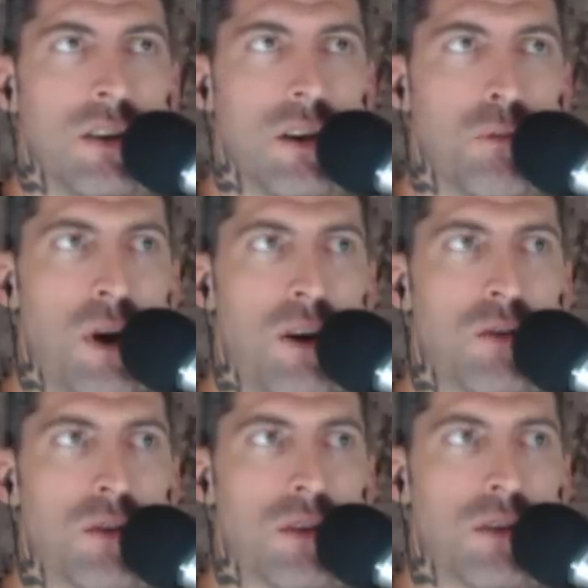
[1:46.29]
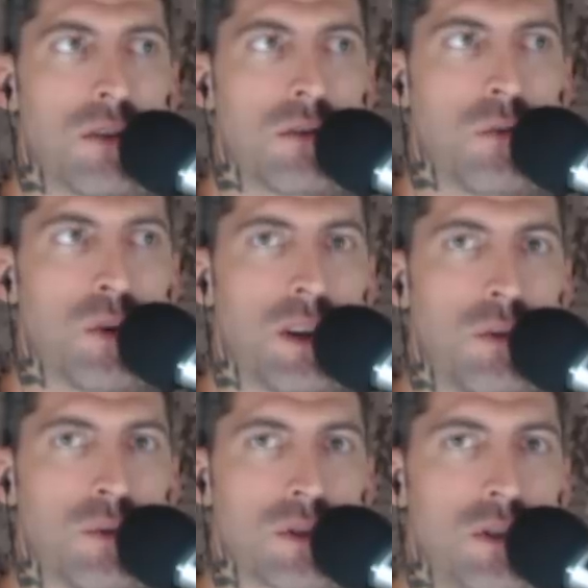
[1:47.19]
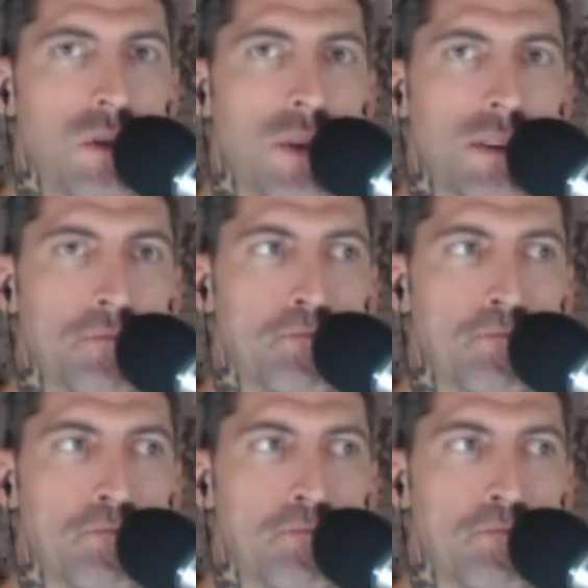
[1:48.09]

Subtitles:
about what he was doing.